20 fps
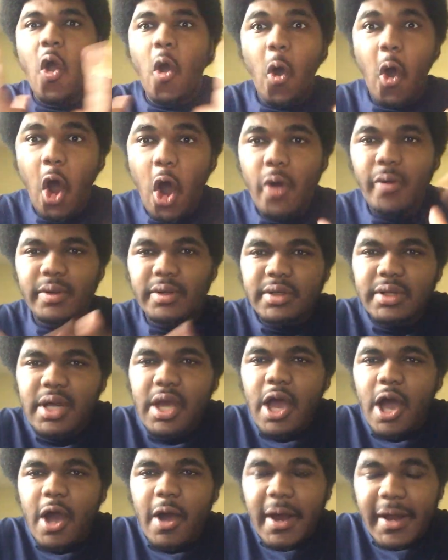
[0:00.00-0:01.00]
Woo!
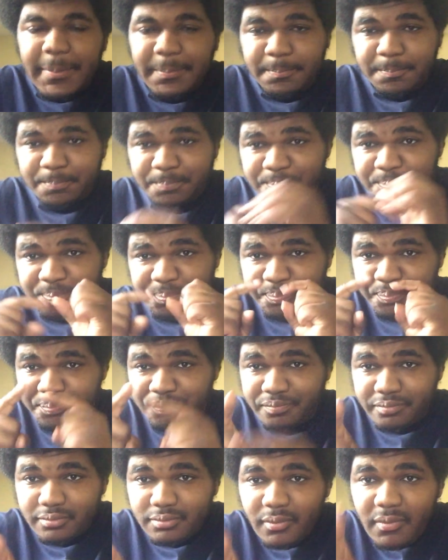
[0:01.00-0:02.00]
All right.
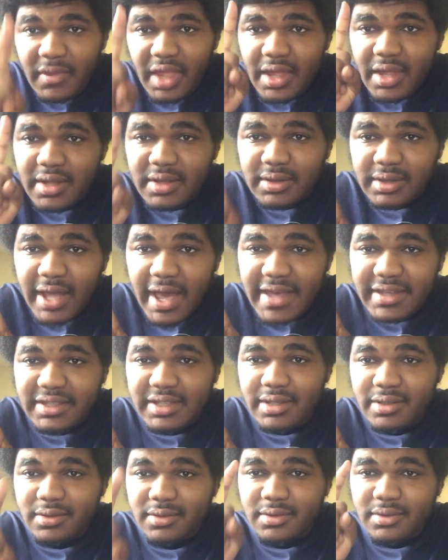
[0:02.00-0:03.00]
Like,
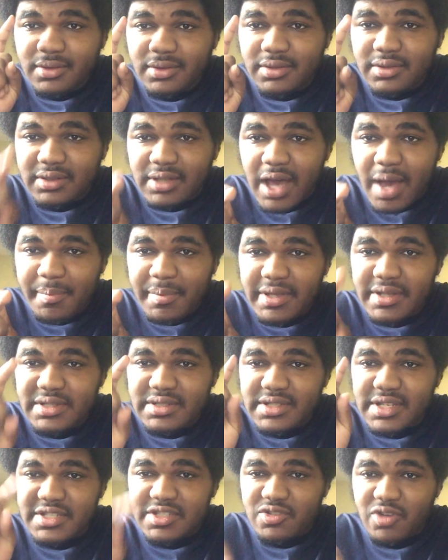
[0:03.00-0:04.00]
comment,
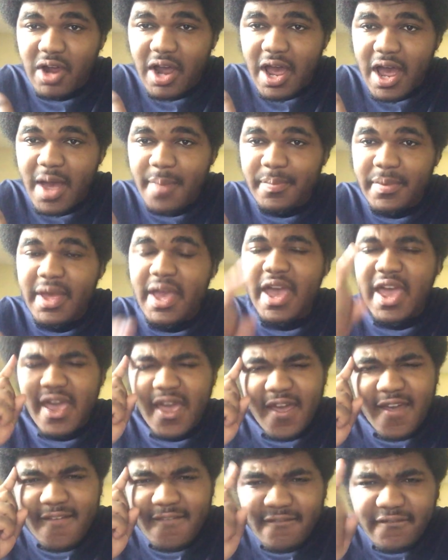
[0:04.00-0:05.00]
subscribe,
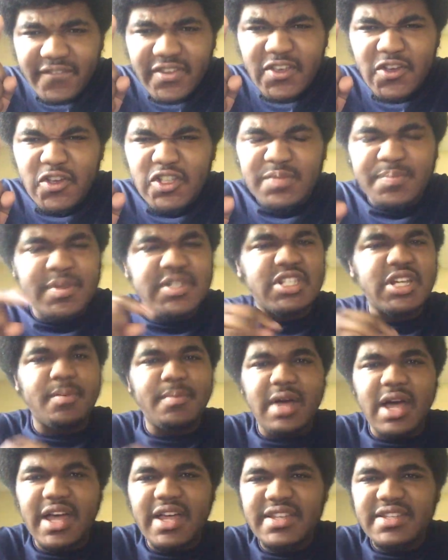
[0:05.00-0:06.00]
and views. Put your
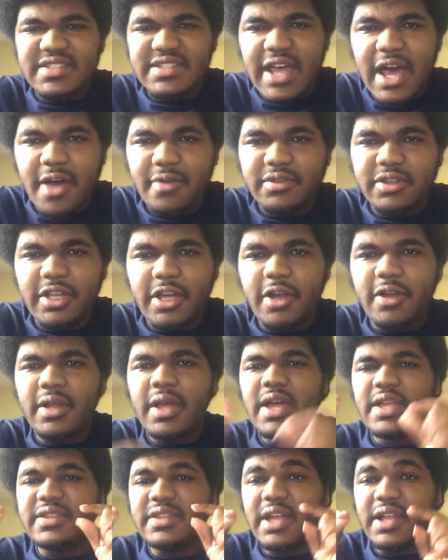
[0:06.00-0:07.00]
minds out there.
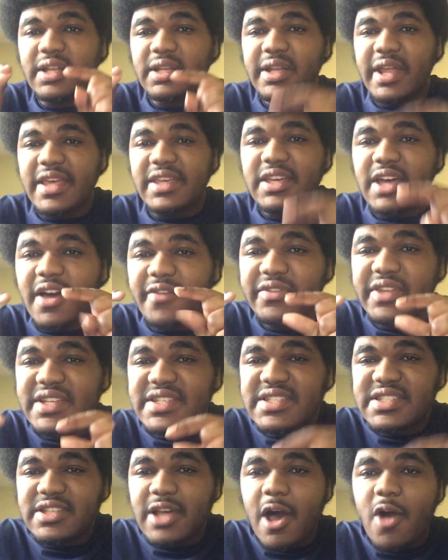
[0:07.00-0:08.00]
The link of this
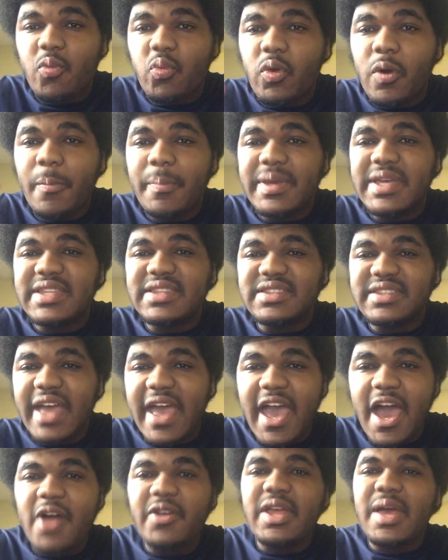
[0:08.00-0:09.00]
song will be
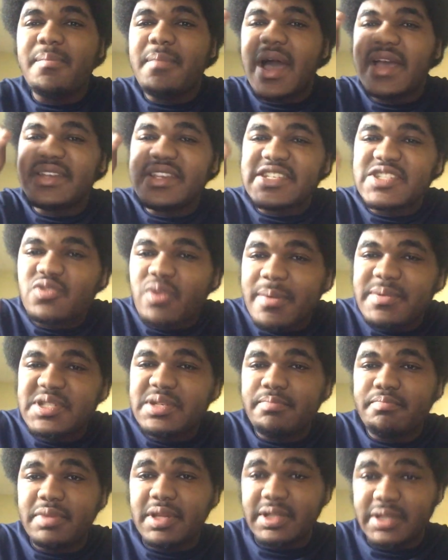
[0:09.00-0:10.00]
down in my
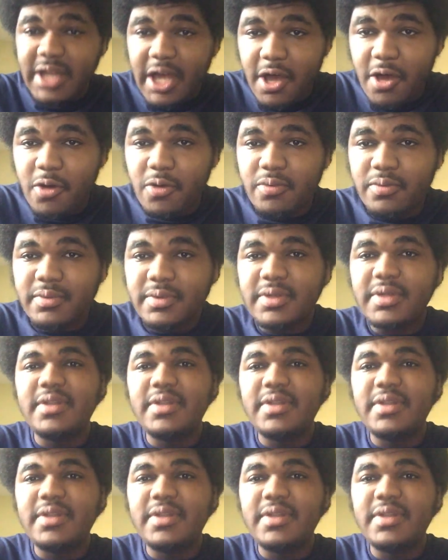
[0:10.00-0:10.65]
description below.